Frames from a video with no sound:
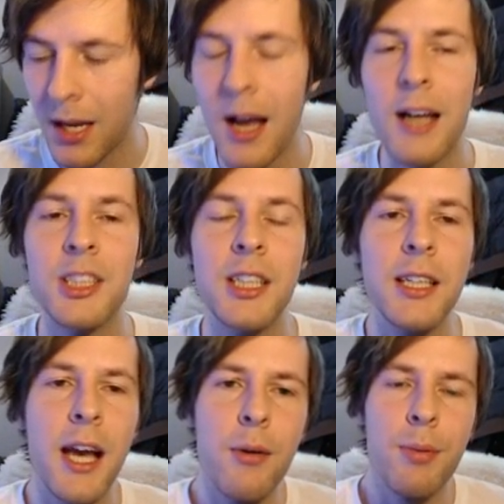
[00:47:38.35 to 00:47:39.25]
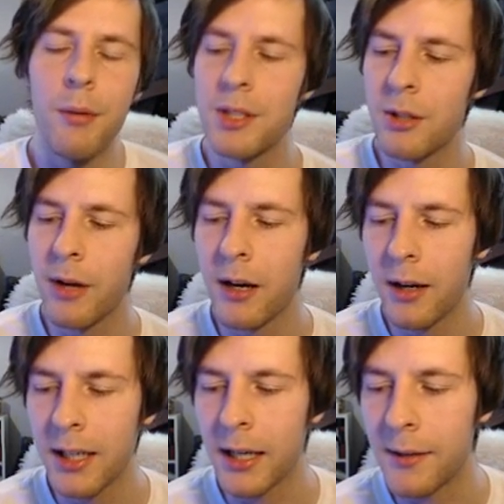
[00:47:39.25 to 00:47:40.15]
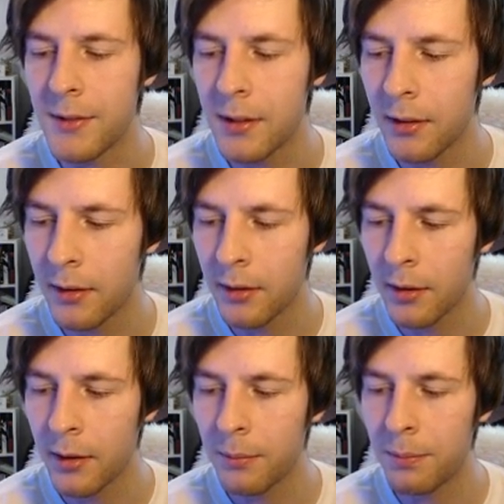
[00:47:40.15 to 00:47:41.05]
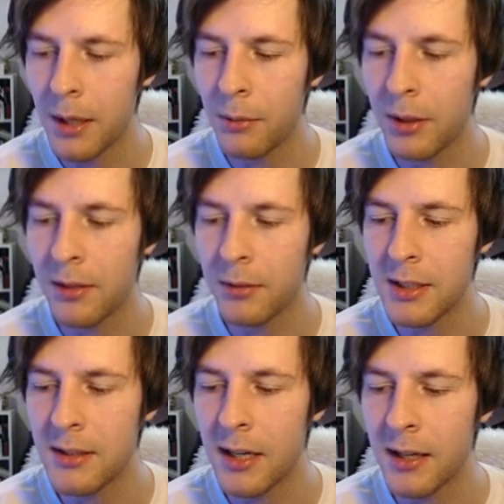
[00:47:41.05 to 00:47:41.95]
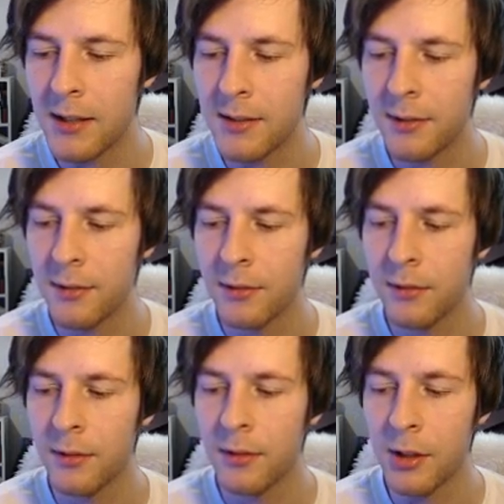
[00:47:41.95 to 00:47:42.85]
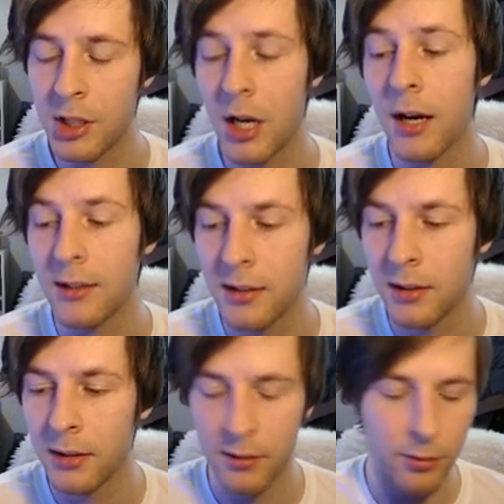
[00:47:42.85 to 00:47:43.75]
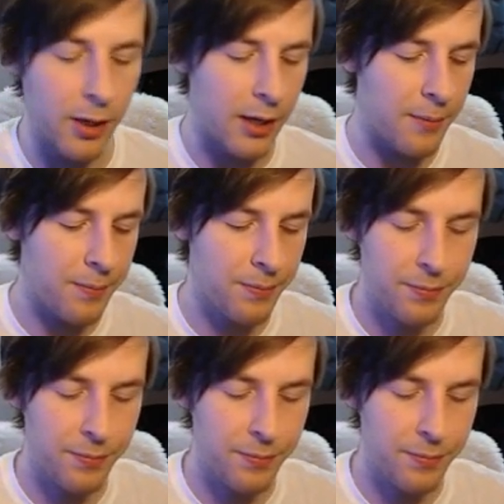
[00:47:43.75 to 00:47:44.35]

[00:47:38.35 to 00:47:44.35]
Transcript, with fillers: Ah, shit. Yeah, we probably should ran archives. Bin with three snares. Or shocks. Right.